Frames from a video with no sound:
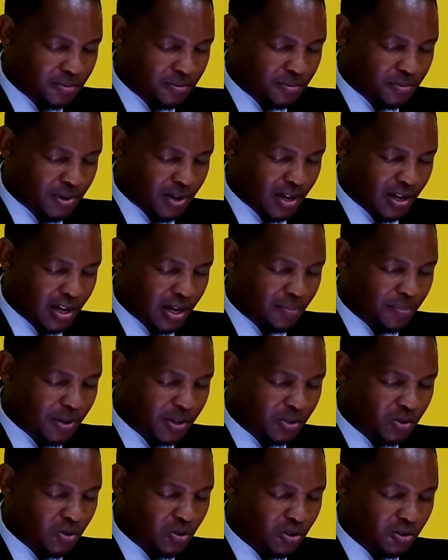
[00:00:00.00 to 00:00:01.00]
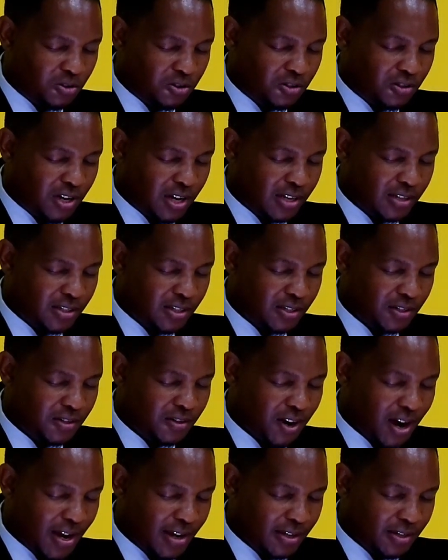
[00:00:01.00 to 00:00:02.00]
But help us, Lord, to trust in
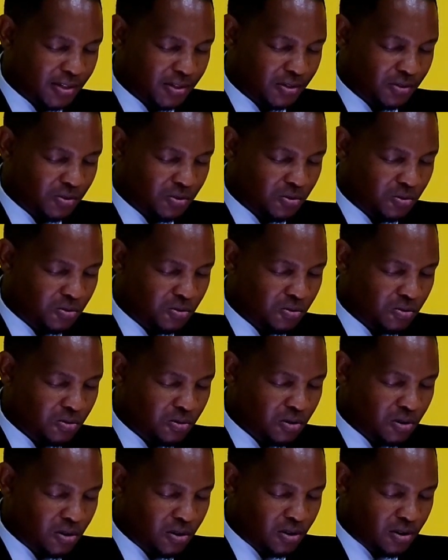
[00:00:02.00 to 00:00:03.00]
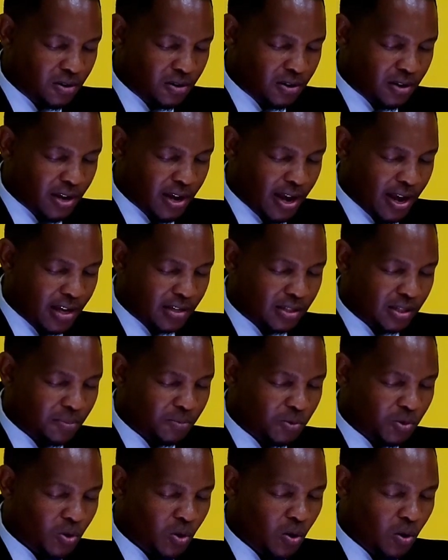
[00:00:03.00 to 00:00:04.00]
Christ who has
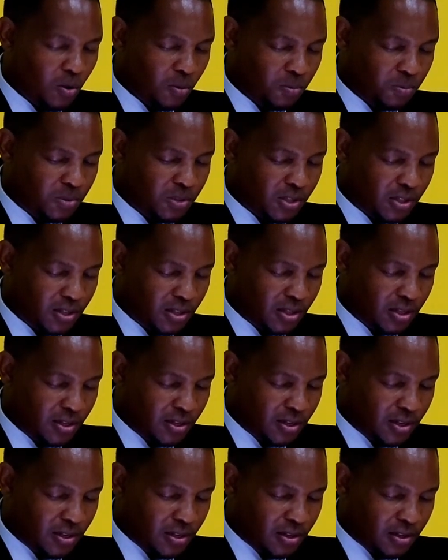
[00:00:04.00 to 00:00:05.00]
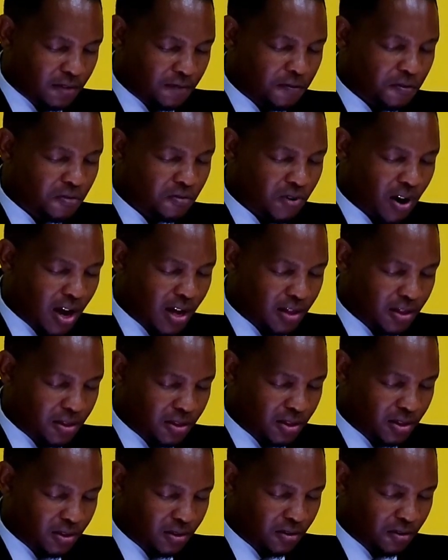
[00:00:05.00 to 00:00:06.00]
absorbed the full
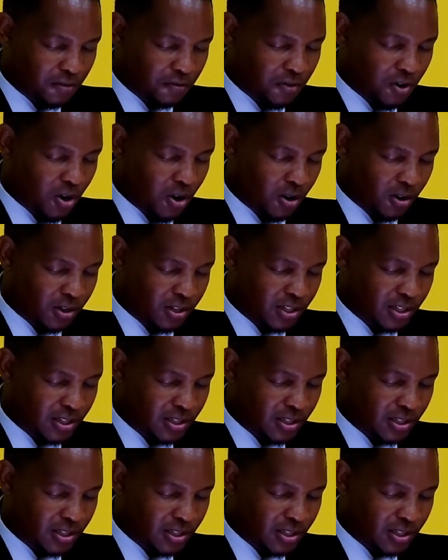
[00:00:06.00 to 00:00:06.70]
wrath of God.